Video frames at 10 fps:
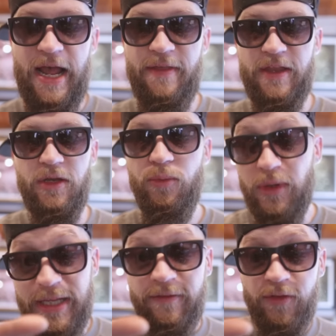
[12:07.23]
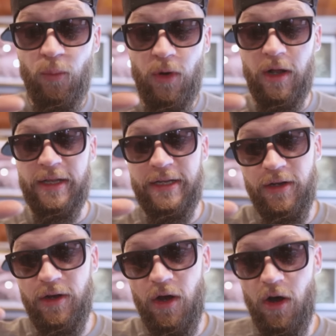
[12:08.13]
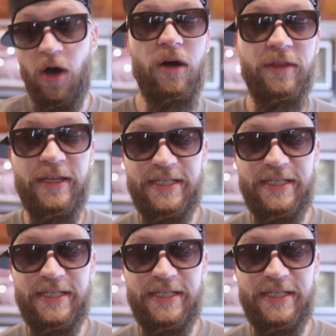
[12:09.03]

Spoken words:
and then you leave the wallet on